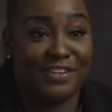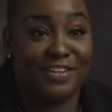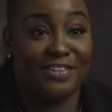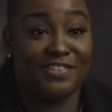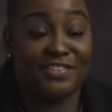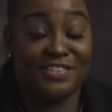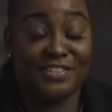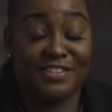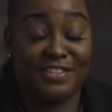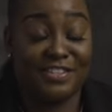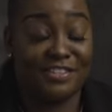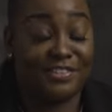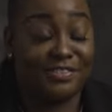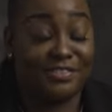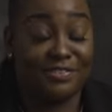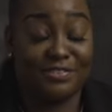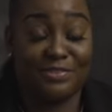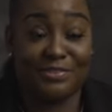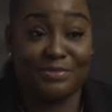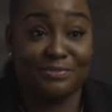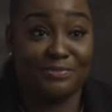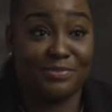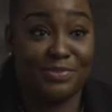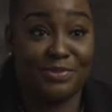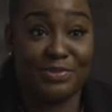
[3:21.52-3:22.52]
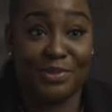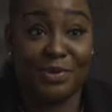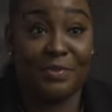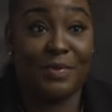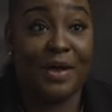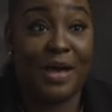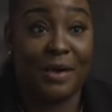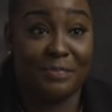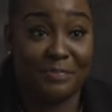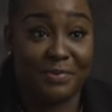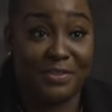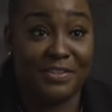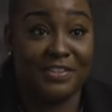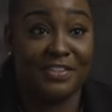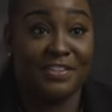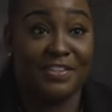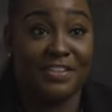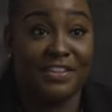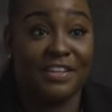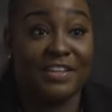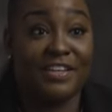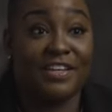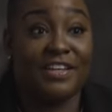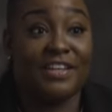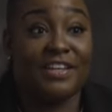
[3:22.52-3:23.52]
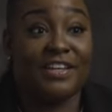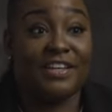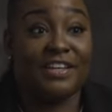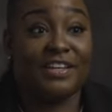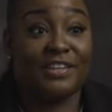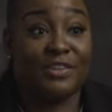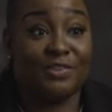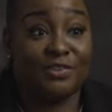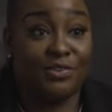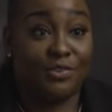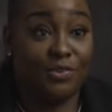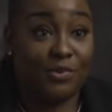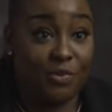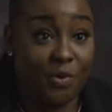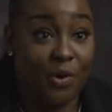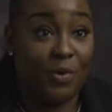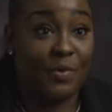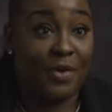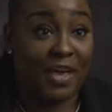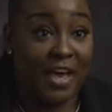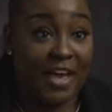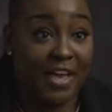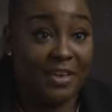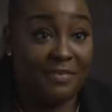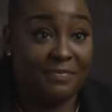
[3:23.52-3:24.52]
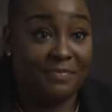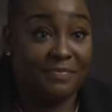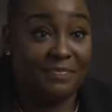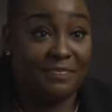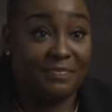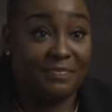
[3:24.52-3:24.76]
and I just said, oh, "I'm so happy that you're okay."